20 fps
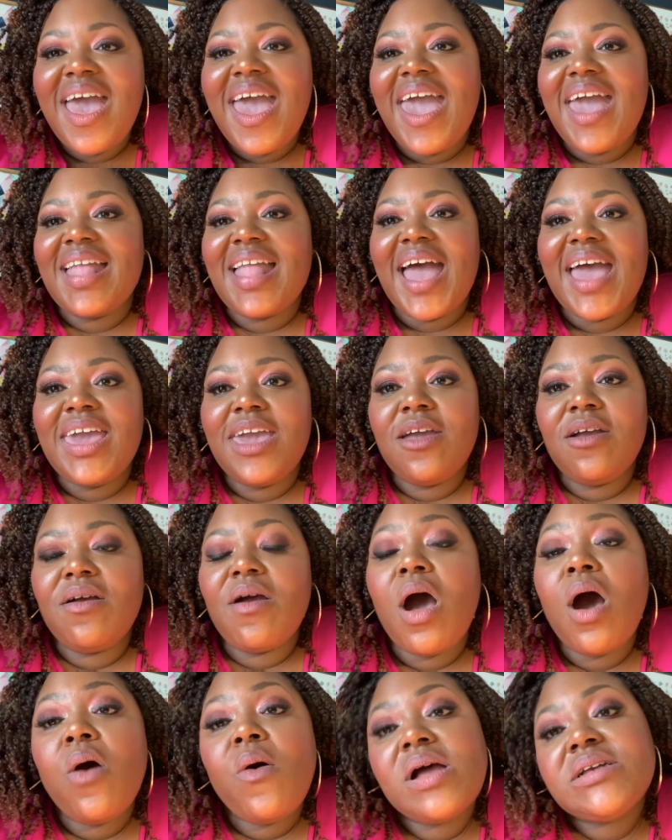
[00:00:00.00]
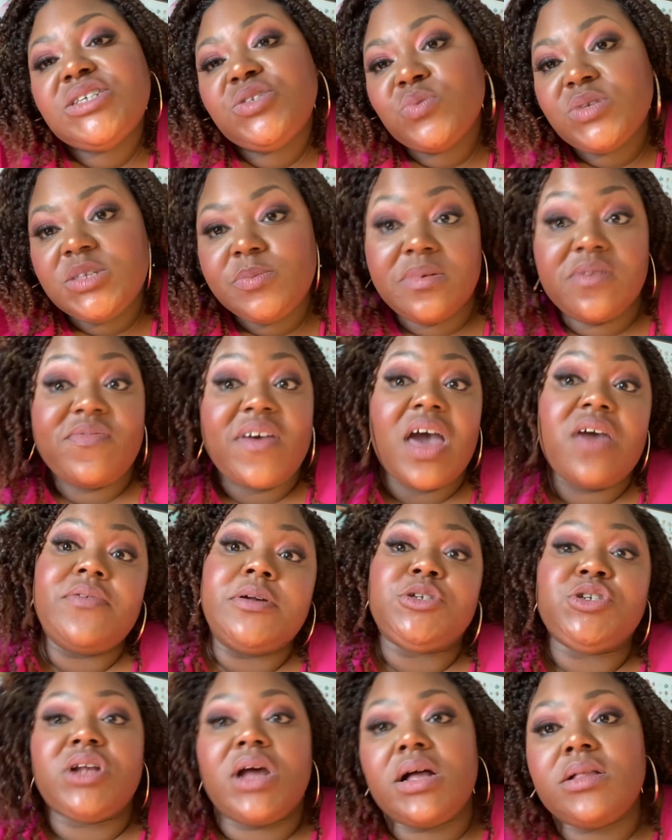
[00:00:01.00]
And I hear, oh, I just want to spend
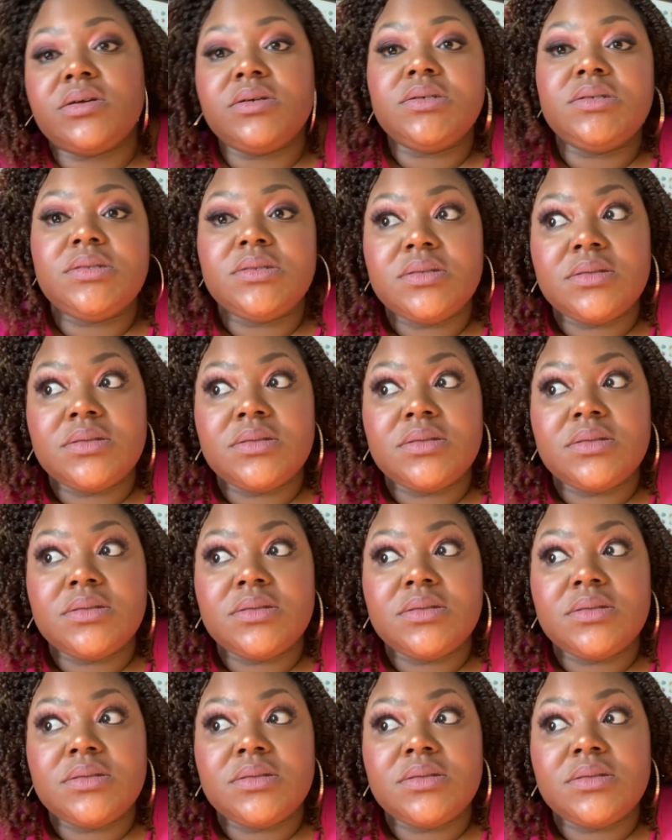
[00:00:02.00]
$500.